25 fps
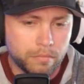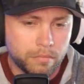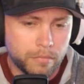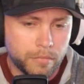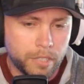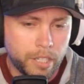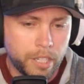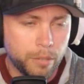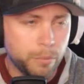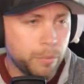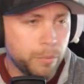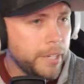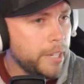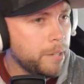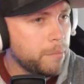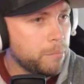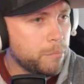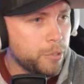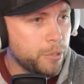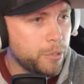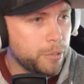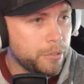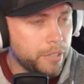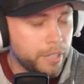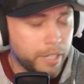Can we get
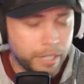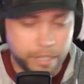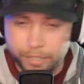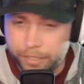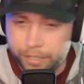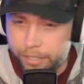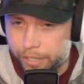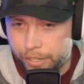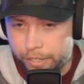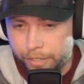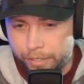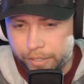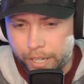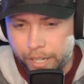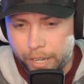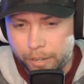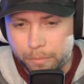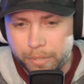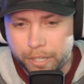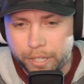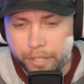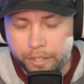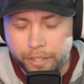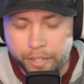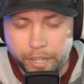Brood next turn? That would
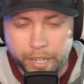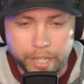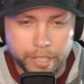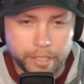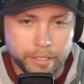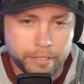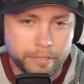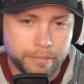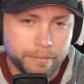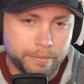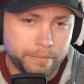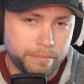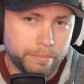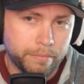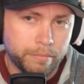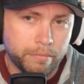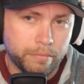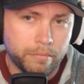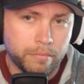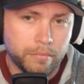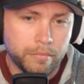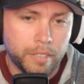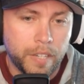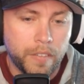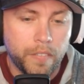be great.
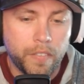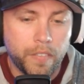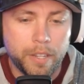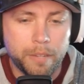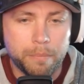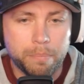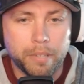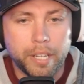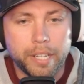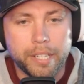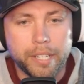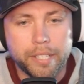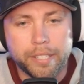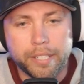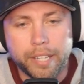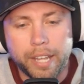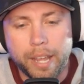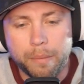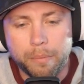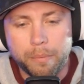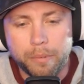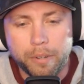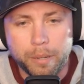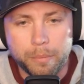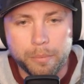If he plays
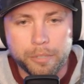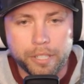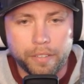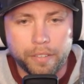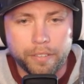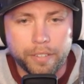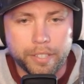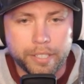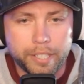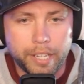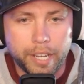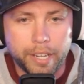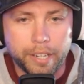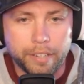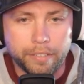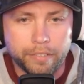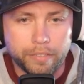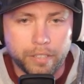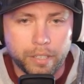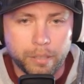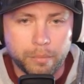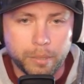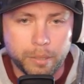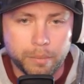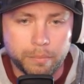Zabu, I'm just going to take it
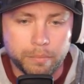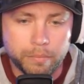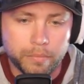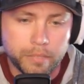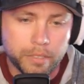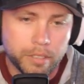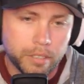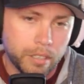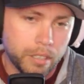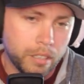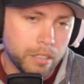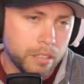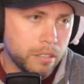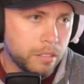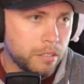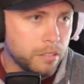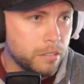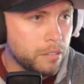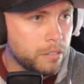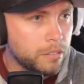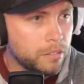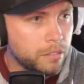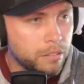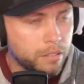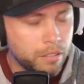from him. Oh,
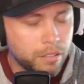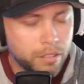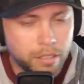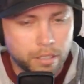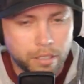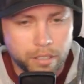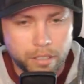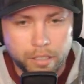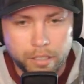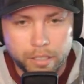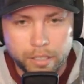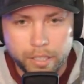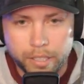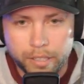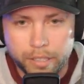not